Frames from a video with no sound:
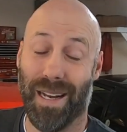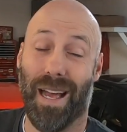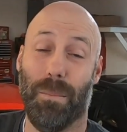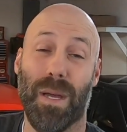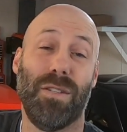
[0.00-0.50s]
and
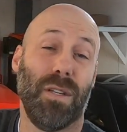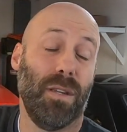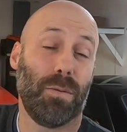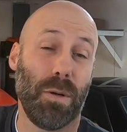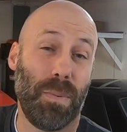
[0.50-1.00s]
I mentioned
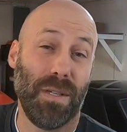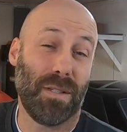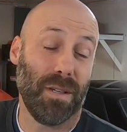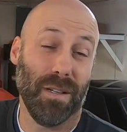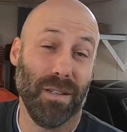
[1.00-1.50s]
the
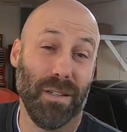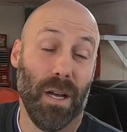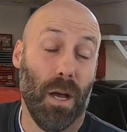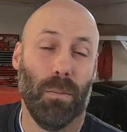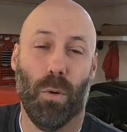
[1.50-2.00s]
three-piece stern
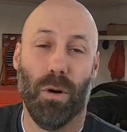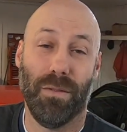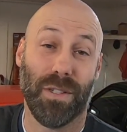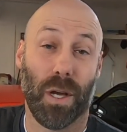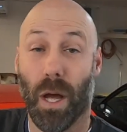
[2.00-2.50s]
more
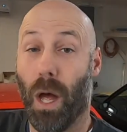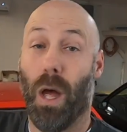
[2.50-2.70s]
of as a